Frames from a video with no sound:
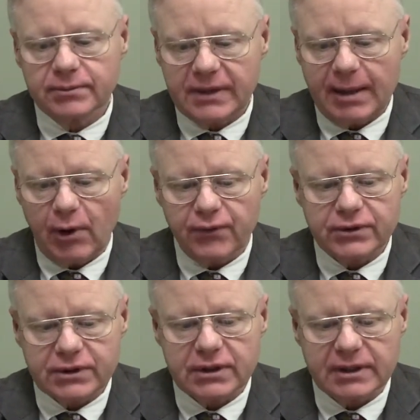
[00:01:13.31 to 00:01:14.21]
came over
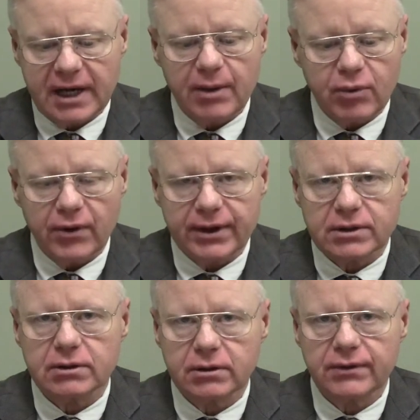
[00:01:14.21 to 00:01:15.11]
to the library
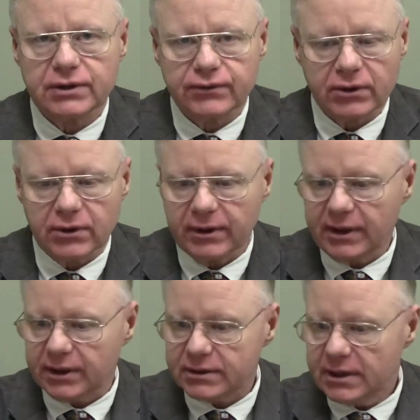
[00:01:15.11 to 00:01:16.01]
to do these
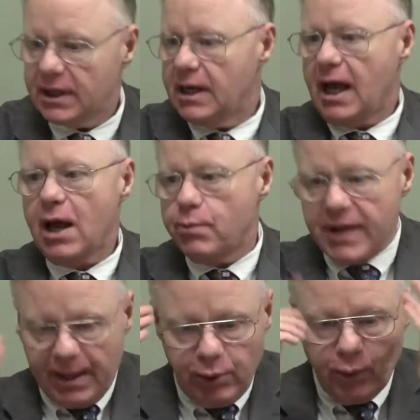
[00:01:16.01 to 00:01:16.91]
recordings, and
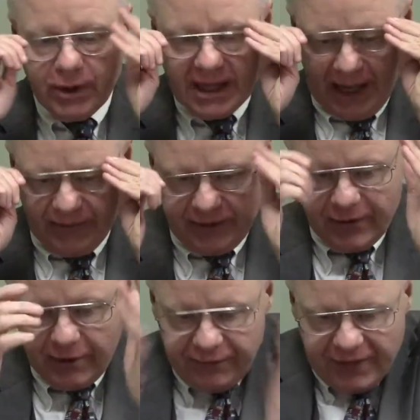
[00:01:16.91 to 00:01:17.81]
people were giving
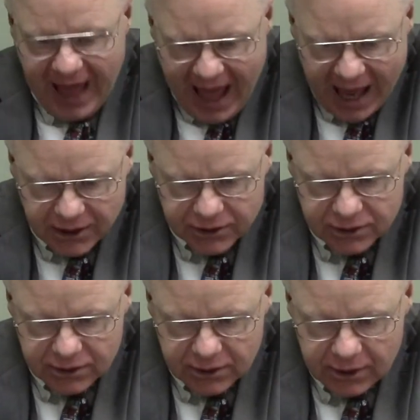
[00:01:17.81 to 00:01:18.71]
their thanks
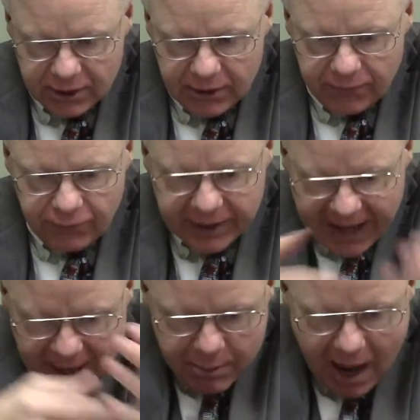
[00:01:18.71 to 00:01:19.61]
for
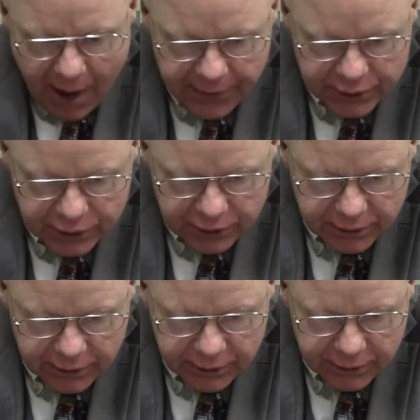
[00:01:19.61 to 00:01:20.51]
gay marriage,
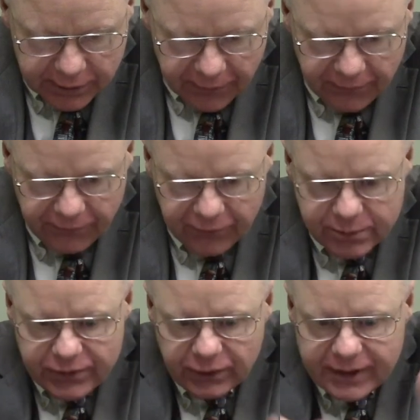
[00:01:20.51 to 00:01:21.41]
for
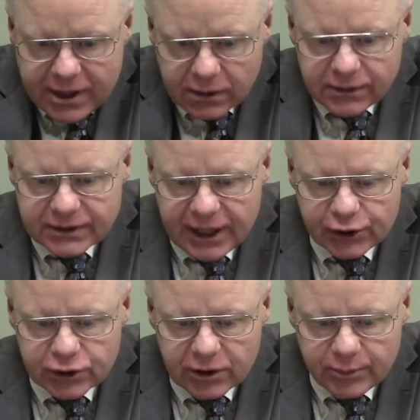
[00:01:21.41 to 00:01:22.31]
the
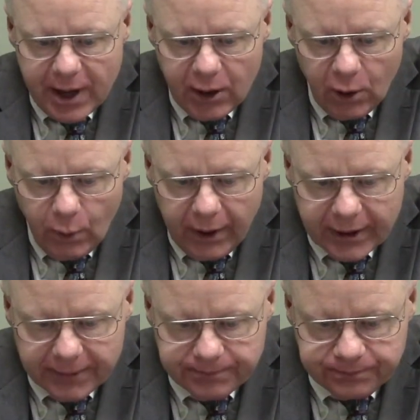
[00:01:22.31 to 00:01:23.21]
legalization of
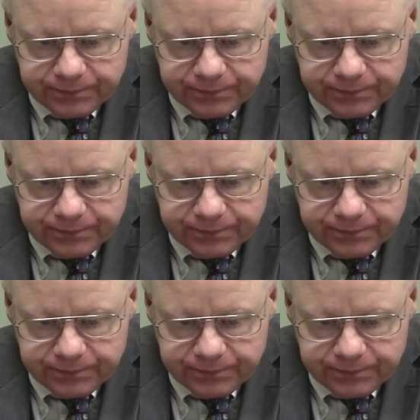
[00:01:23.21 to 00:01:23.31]
marijuana,